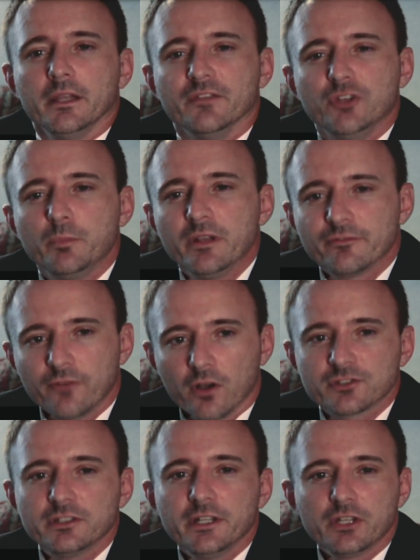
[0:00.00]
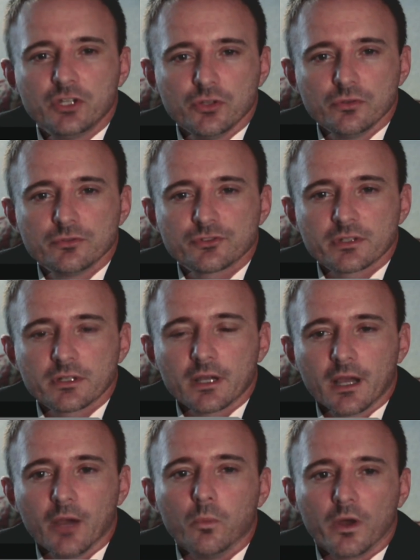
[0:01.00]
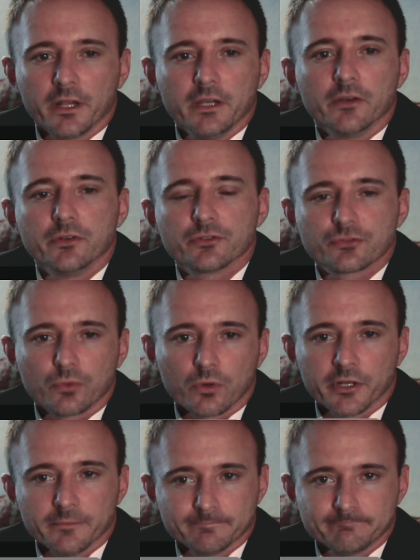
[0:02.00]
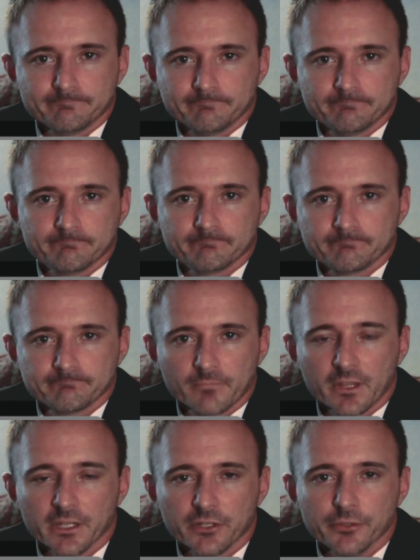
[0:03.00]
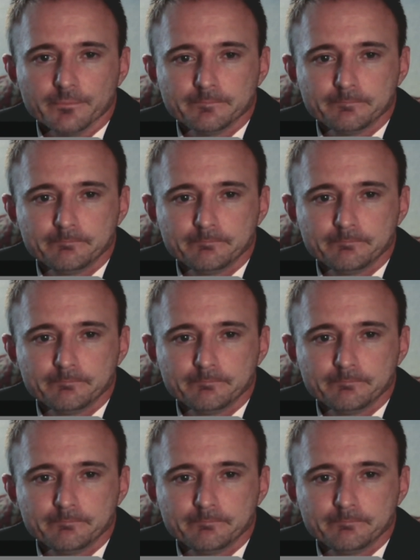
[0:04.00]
If you've been falsely accused, I want to hear your story. Thank you.